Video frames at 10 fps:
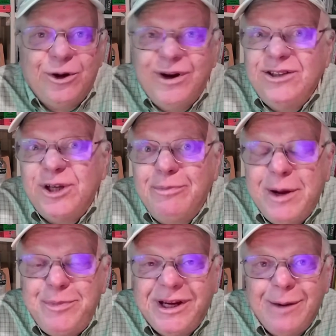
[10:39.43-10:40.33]
or else it
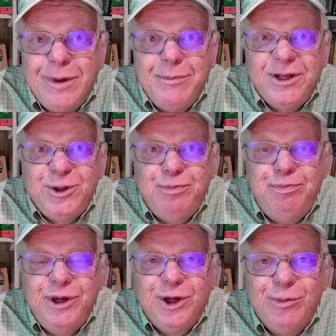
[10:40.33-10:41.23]
might become a much
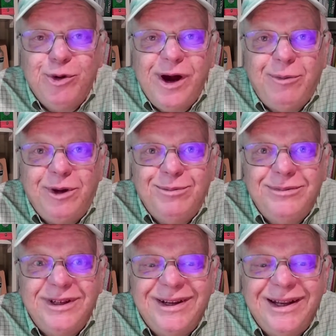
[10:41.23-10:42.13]
bigger
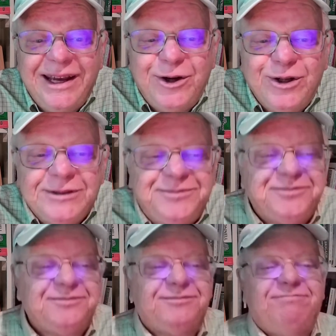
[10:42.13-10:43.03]
problem later.
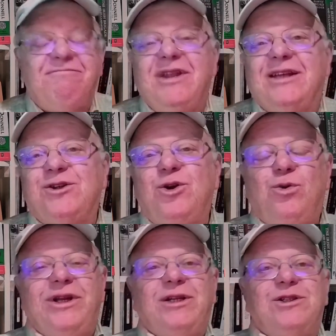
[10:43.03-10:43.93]
It's an
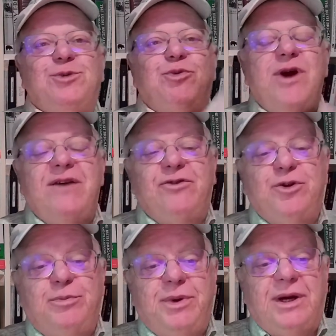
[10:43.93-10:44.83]
old English
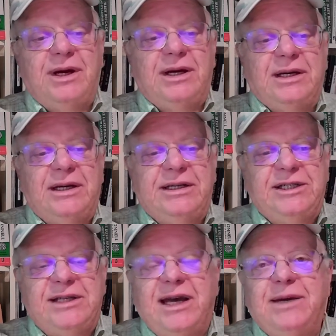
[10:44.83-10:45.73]
proverb. It
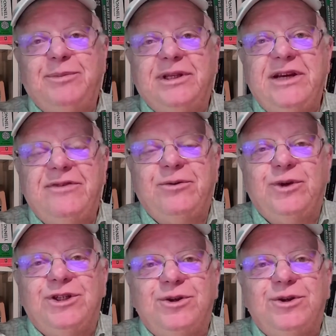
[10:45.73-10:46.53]
is, I believe, in